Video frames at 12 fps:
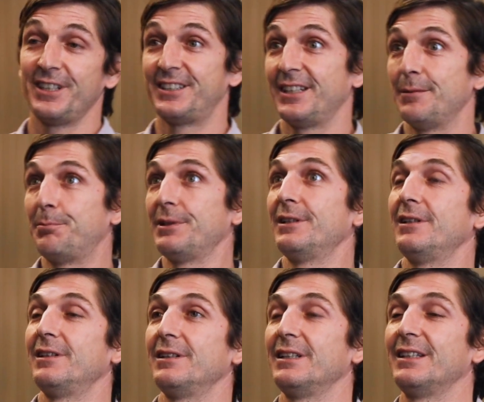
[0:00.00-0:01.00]

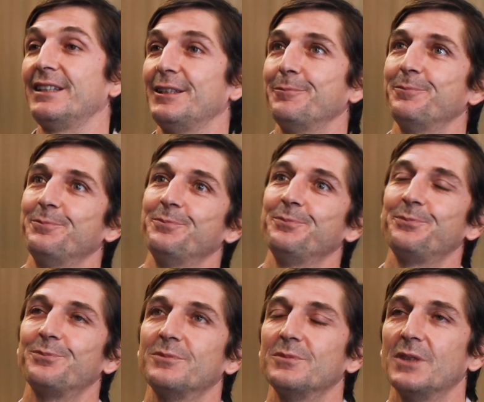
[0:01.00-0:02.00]
example,
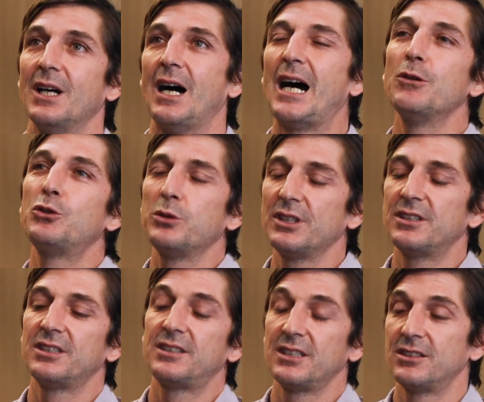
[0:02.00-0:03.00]
how to
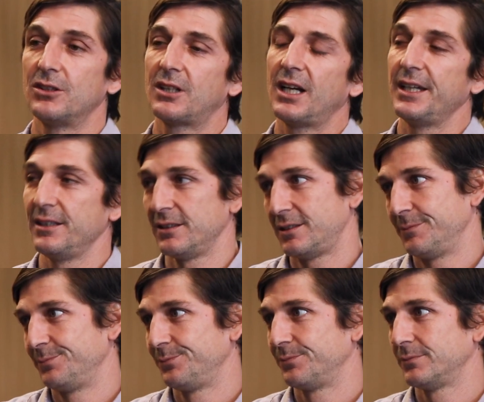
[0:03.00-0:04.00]
understand the client,
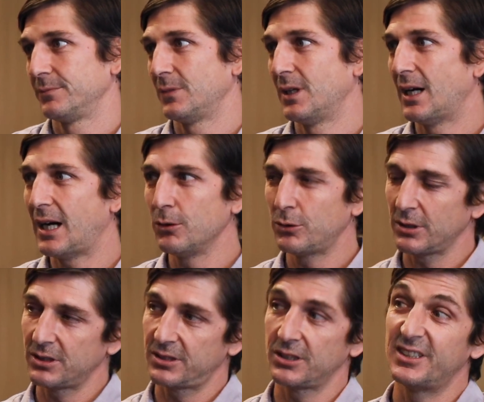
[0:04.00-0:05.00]
how to
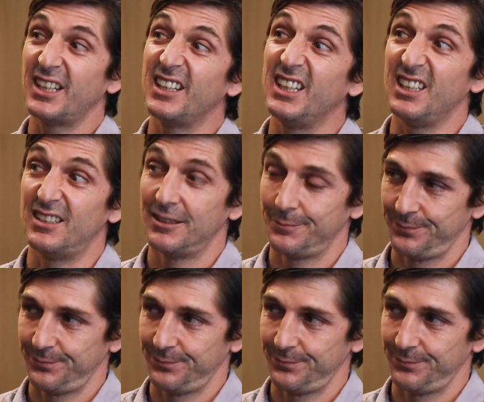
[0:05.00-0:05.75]
understand their needs.